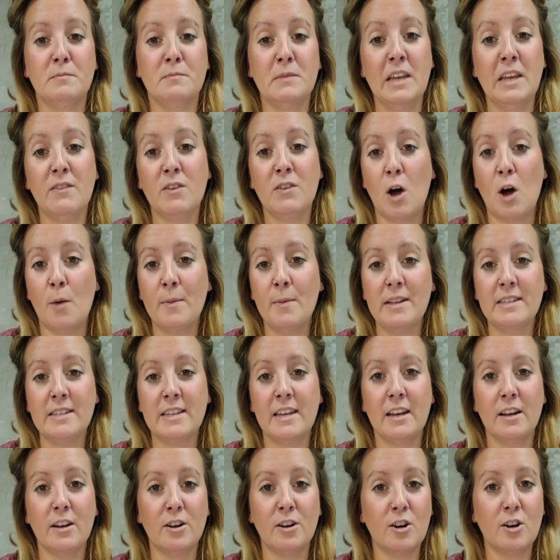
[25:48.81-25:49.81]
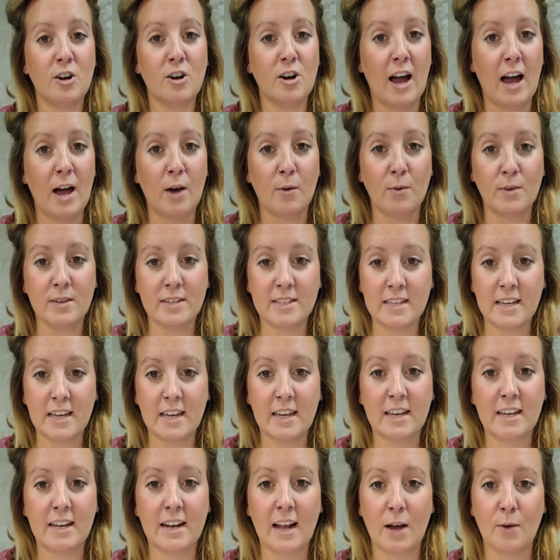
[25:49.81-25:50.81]
leave comments here. I will
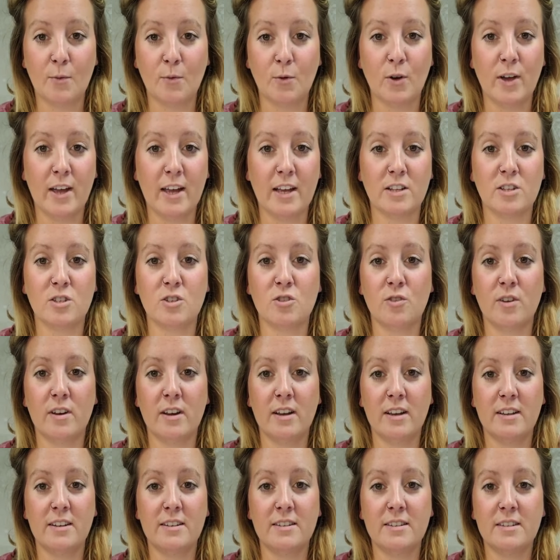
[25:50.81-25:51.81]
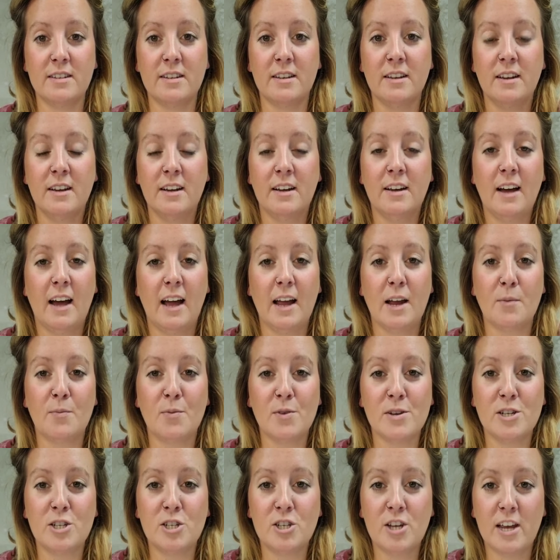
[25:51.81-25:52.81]
see it. I will answer it. I
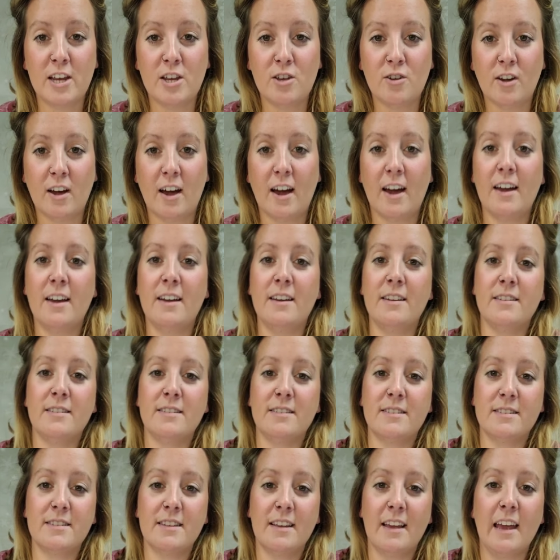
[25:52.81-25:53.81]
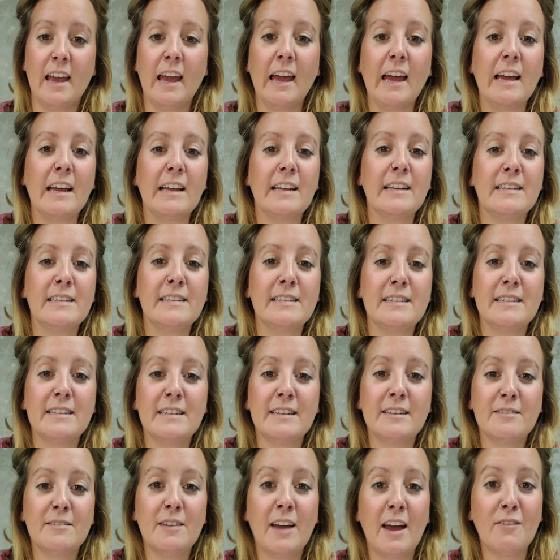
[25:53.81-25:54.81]
appreciate you guys, and
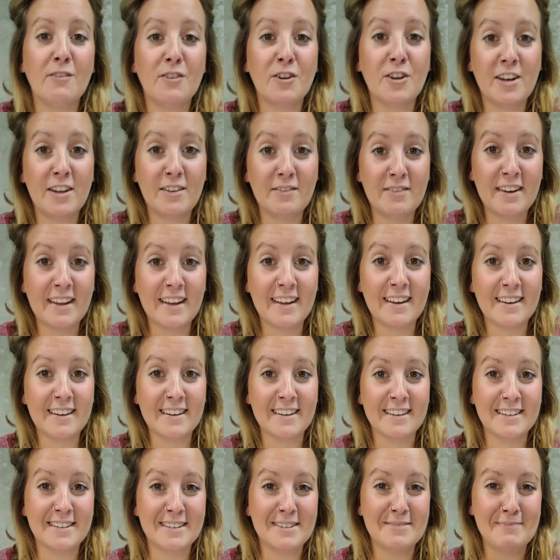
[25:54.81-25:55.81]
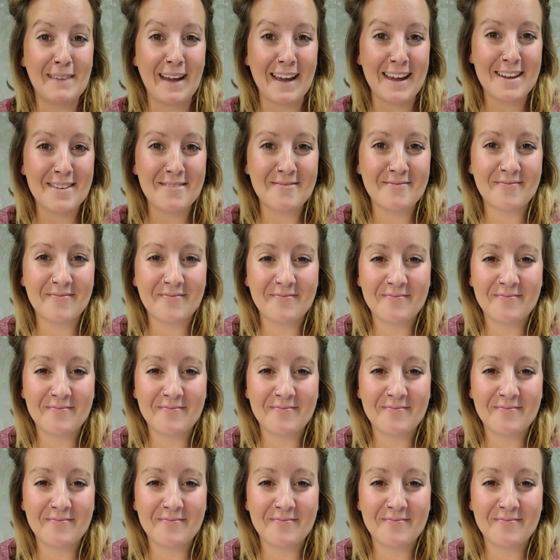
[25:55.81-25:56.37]
have a good evening. Bye.